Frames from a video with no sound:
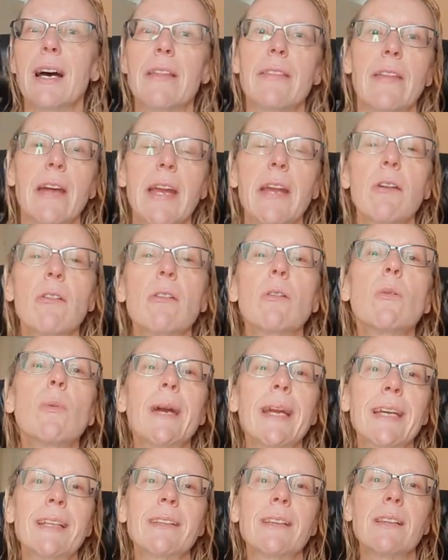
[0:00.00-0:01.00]
they are
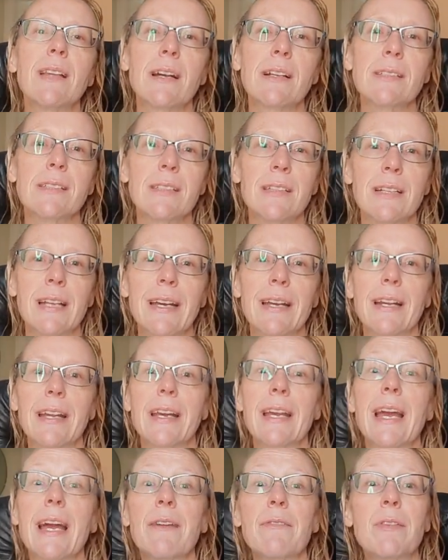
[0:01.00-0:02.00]
away in London at
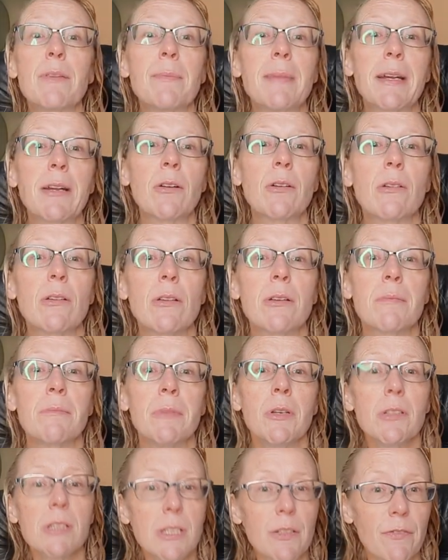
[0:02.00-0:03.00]
a heavy metal
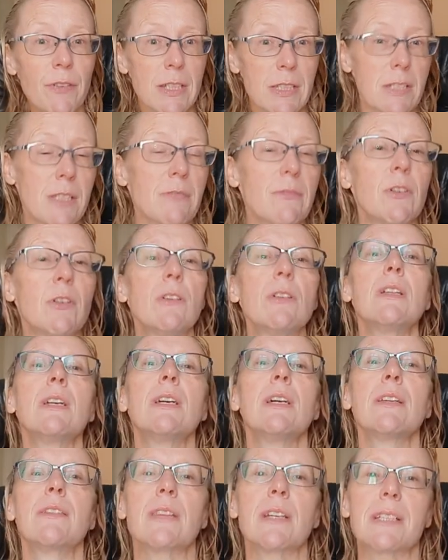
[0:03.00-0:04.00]
music festival
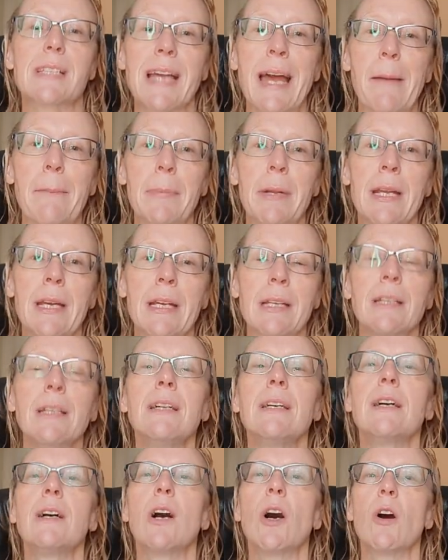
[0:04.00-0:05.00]
that's happening
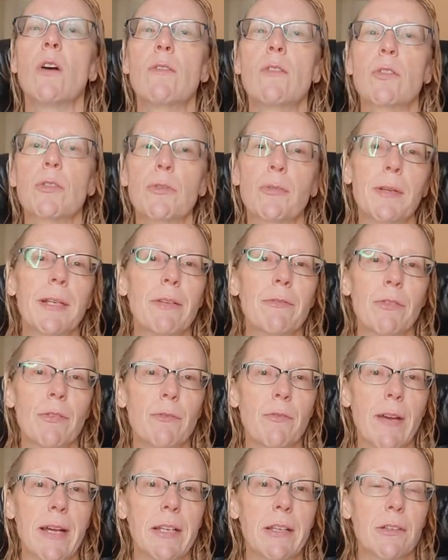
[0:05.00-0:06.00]
over 3
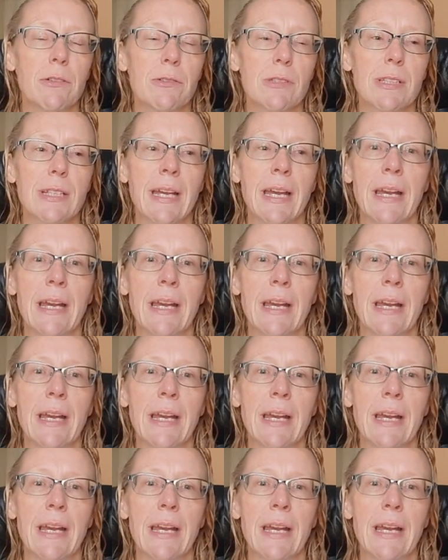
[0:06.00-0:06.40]
different venues.